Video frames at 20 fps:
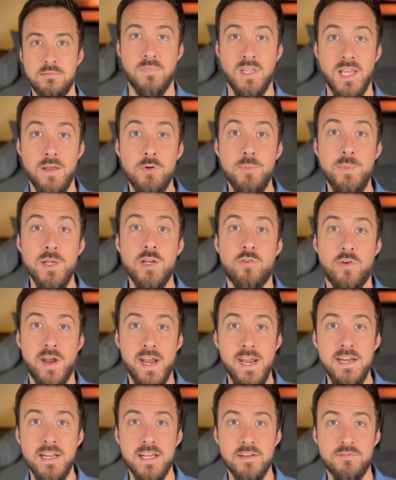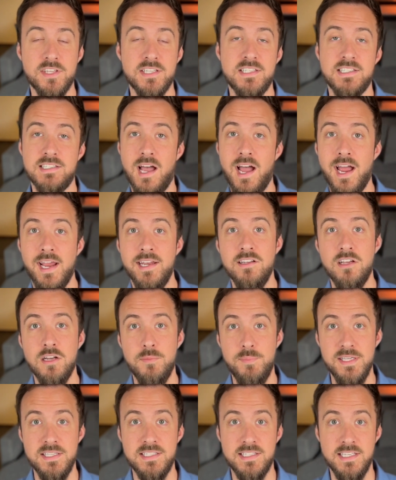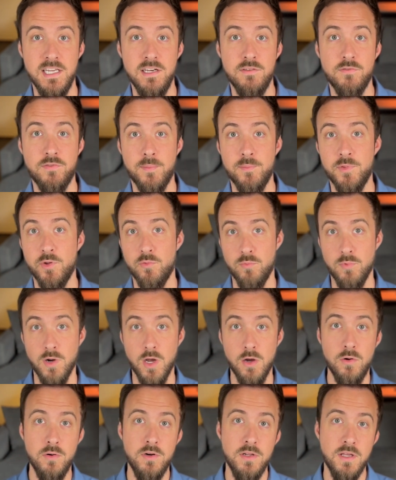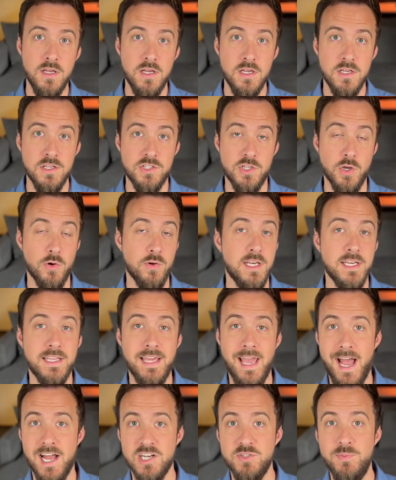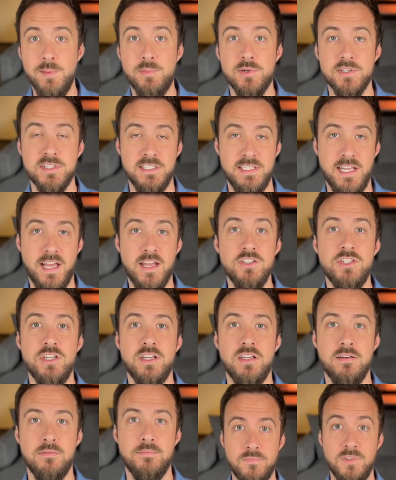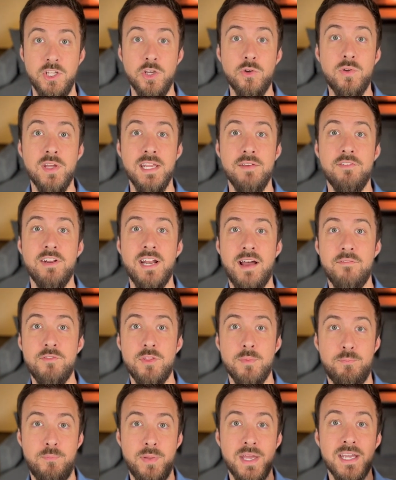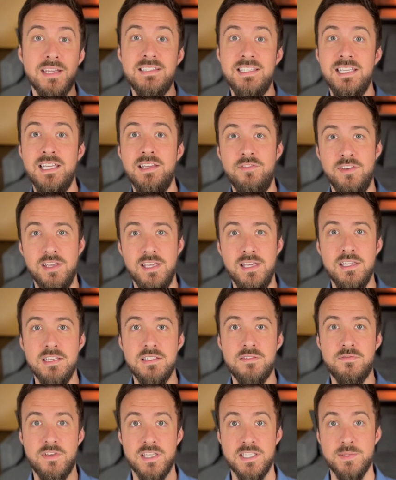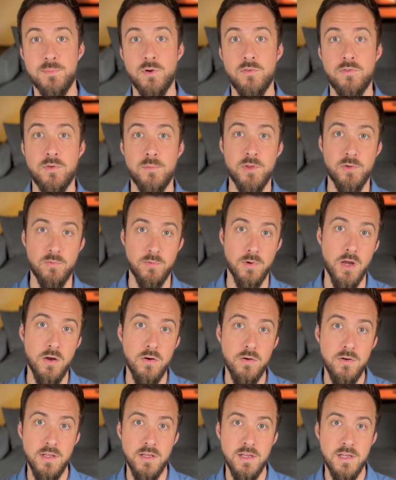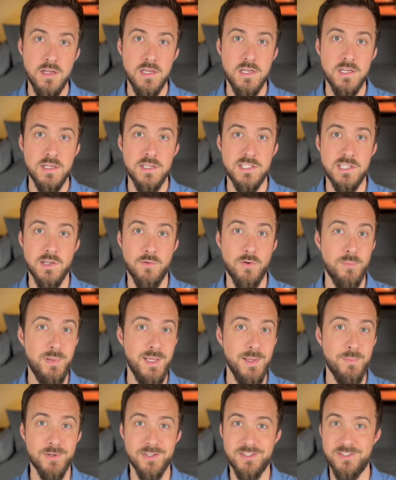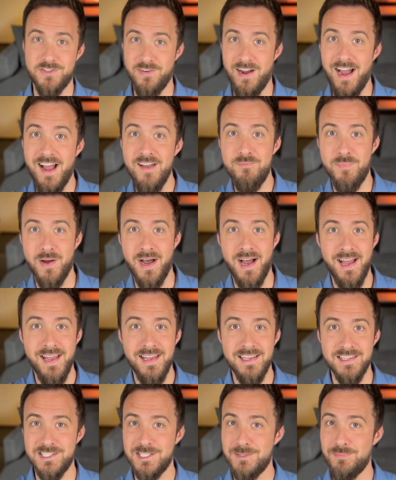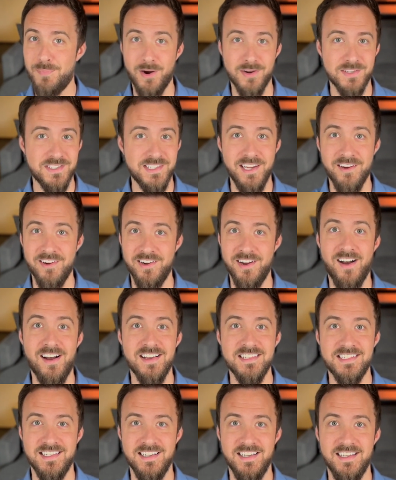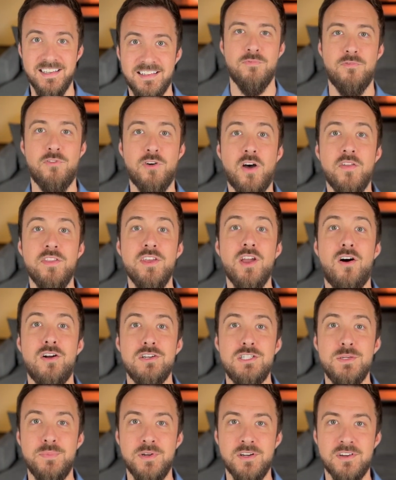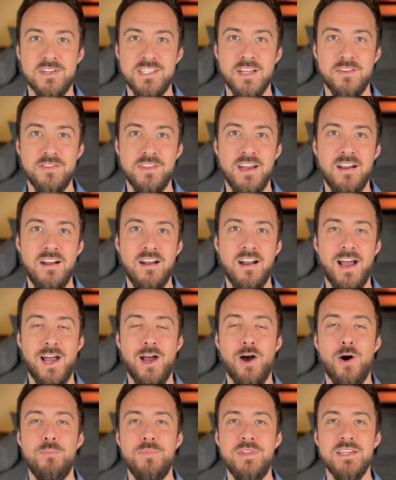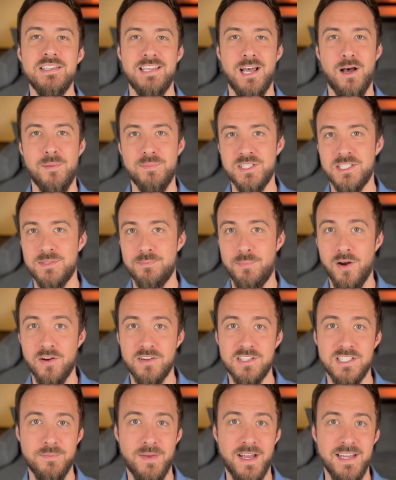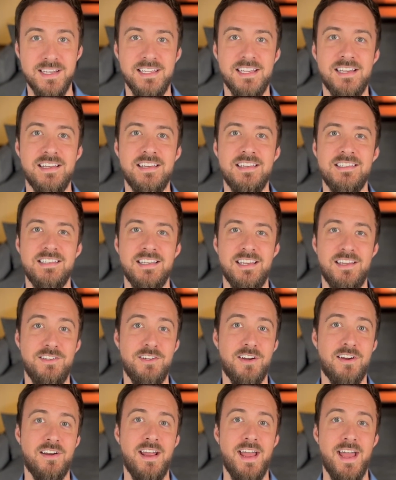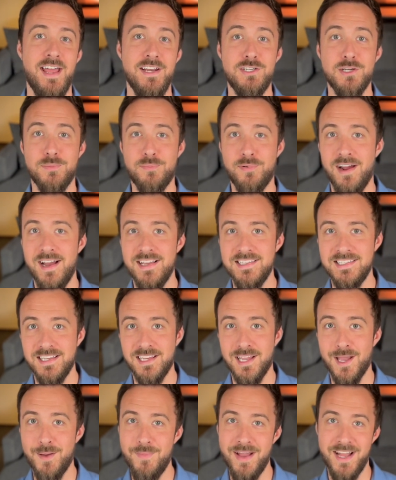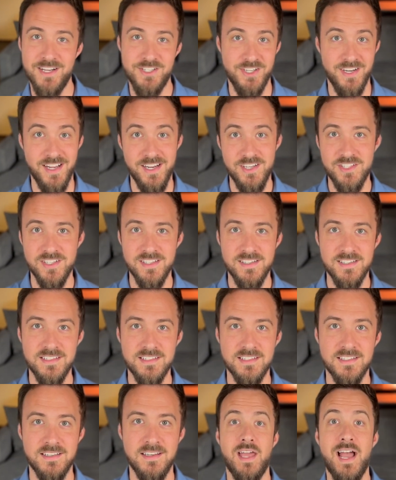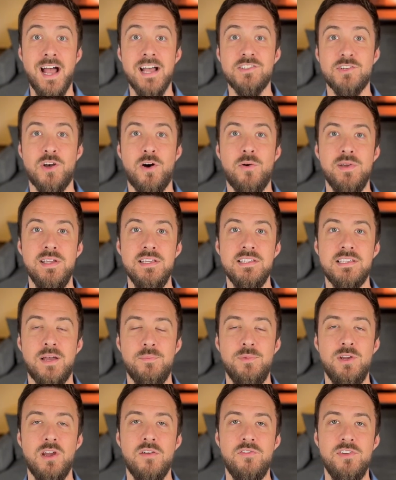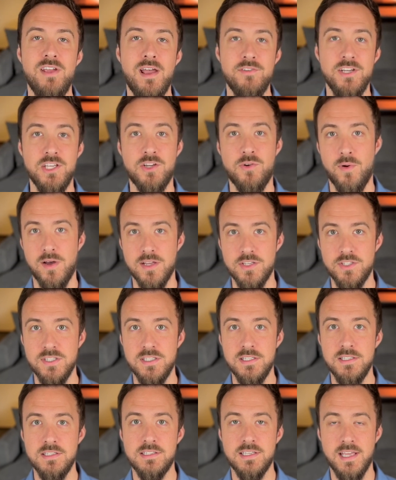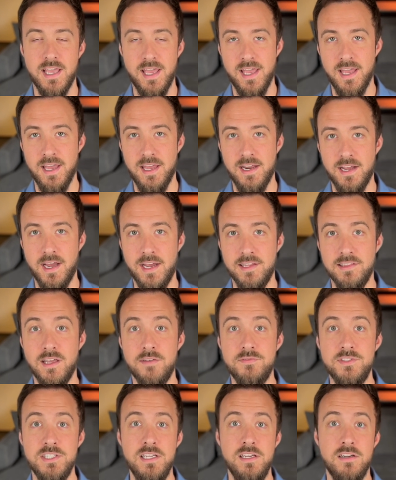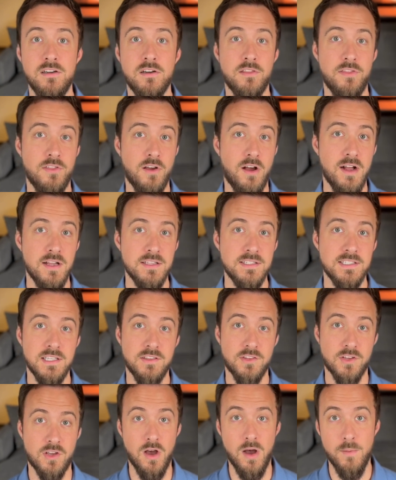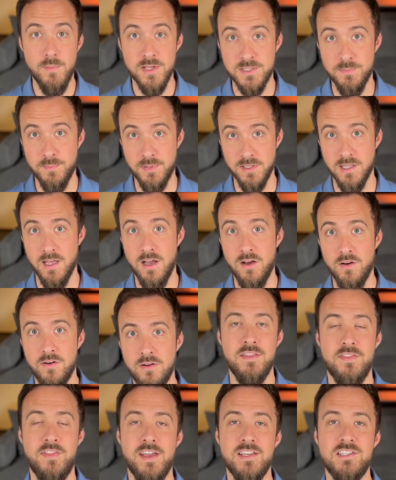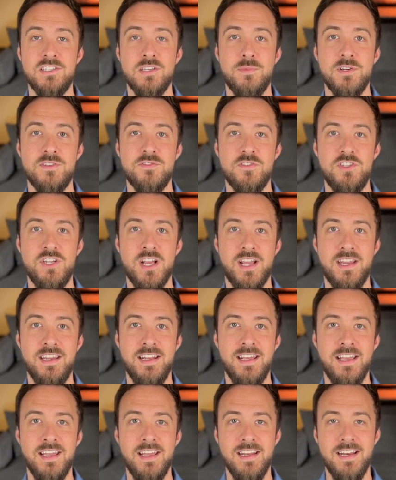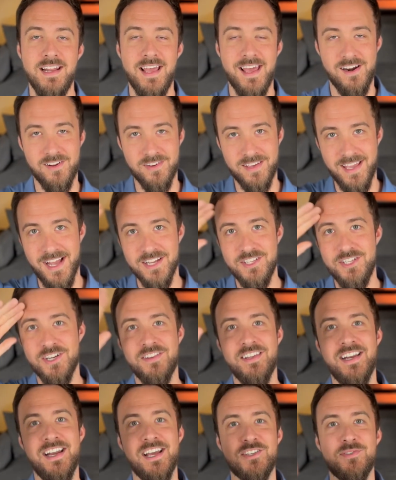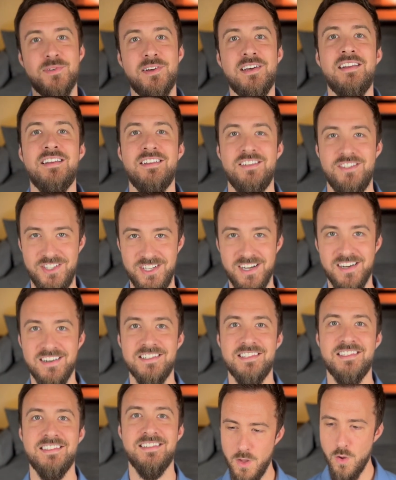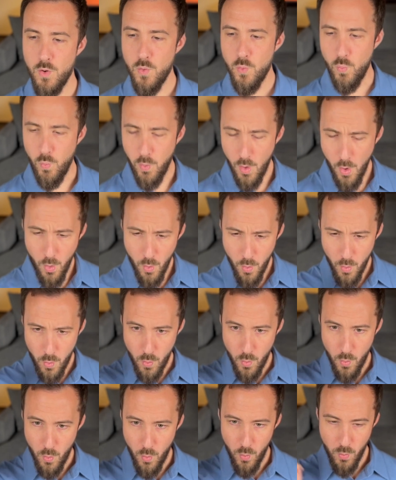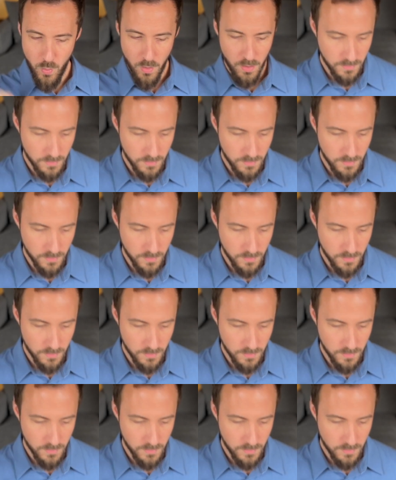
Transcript: It would be great if the sign could be seen from the road so it could catch people's attention. You could even have the big TVs visible from the road, so when people drive by, it sparks curiosity. For all the entrepreneurs out there, I hope this helps spark some ideas in your enterprising imaginations. As always, I'm here if you have any questions, and I'd love to hear your thoughts in the comments below. Thanks so much for checking in, and I'll catch you on the next one. Cheers. Woo!